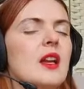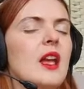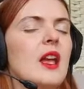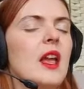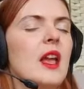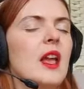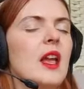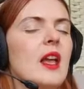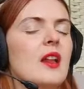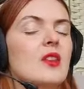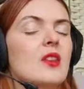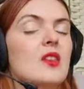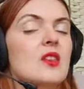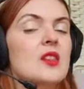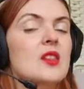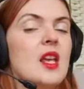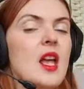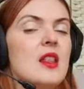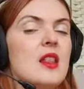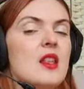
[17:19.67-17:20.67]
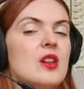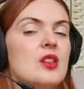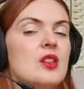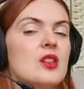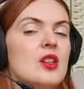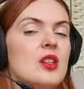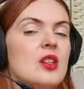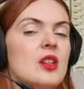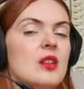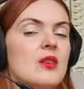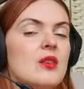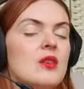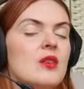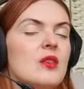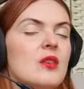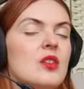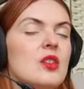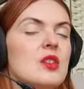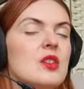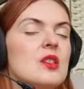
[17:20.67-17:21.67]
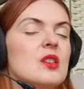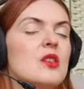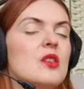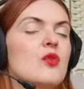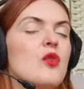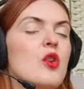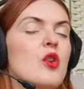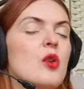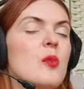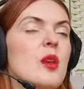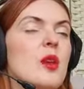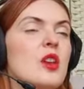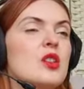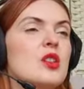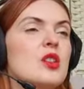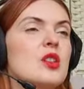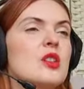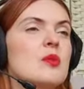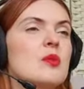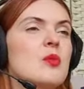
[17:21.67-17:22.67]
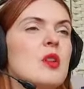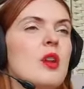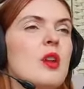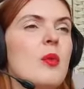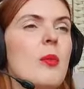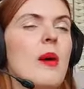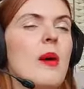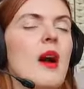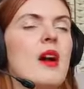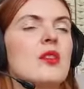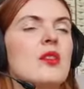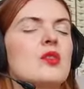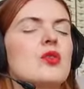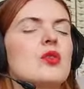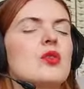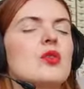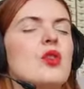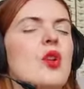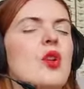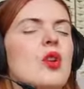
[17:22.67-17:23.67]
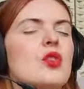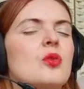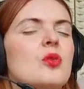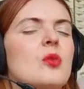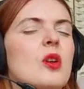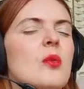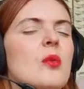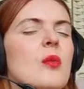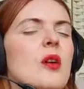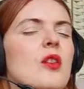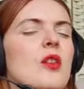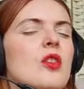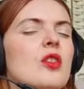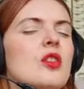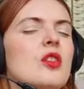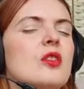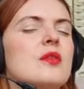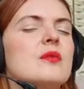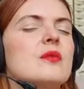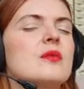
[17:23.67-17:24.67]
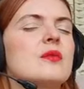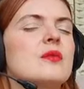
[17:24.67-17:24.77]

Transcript: And this energy, this information is being passed to your cosmic mother.